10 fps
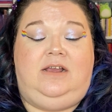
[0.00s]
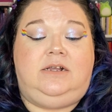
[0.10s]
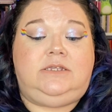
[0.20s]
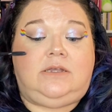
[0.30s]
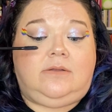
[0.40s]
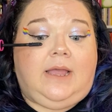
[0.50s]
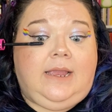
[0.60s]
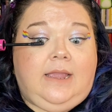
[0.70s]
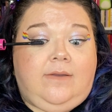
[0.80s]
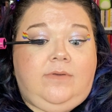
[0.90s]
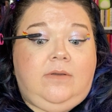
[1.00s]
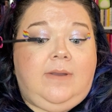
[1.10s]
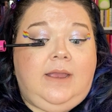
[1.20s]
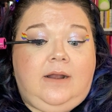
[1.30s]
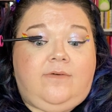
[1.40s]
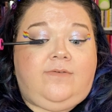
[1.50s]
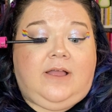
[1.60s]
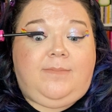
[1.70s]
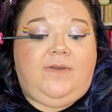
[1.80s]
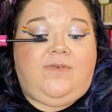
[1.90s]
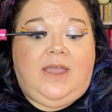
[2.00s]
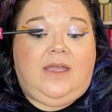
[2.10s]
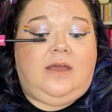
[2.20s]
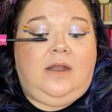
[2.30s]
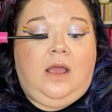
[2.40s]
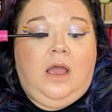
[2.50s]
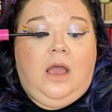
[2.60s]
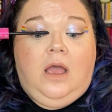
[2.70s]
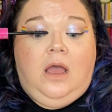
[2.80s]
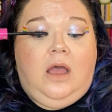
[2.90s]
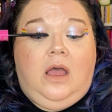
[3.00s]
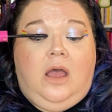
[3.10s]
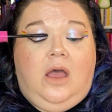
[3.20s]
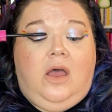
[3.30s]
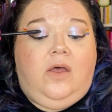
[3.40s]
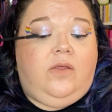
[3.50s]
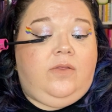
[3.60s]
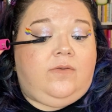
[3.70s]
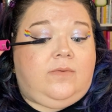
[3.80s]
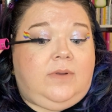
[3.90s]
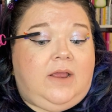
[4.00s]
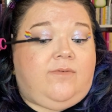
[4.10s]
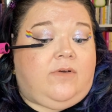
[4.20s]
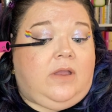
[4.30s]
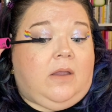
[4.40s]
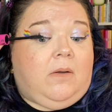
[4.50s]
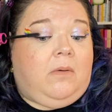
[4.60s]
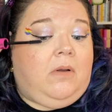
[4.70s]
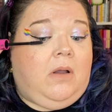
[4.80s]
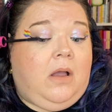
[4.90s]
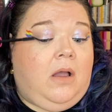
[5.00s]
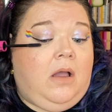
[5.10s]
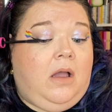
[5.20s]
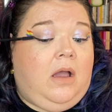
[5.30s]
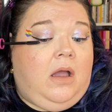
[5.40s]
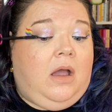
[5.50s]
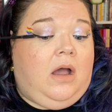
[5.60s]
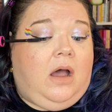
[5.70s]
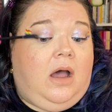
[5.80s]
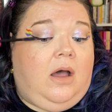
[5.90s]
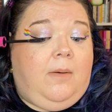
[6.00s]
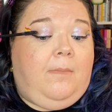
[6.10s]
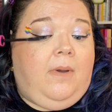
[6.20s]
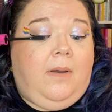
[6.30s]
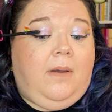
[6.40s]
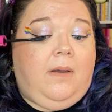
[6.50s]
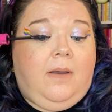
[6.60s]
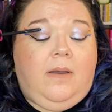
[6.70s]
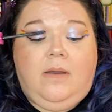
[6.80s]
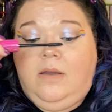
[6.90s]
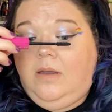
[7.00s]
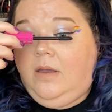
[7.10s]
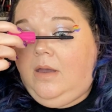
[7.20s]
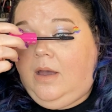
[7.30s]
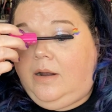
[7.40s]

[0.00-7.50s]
So like, if you ain't a floppy fan, this one ain't for you. Um, I